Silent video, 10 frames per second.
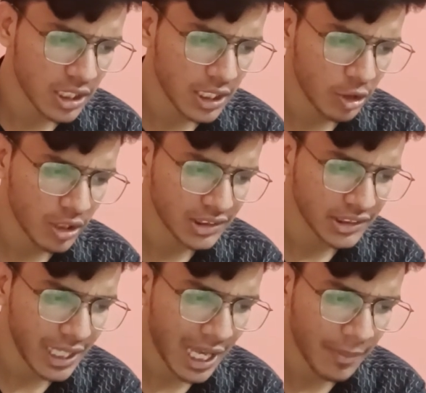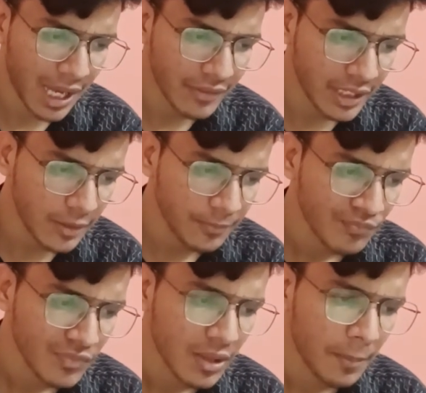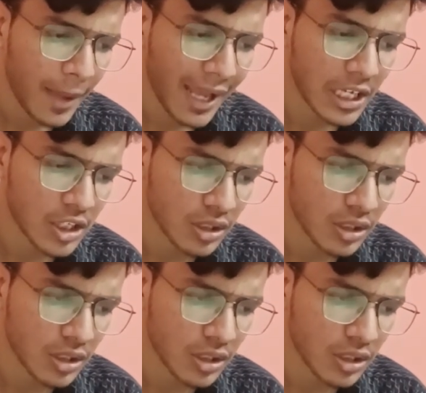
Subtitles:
Here you can see I'm having package.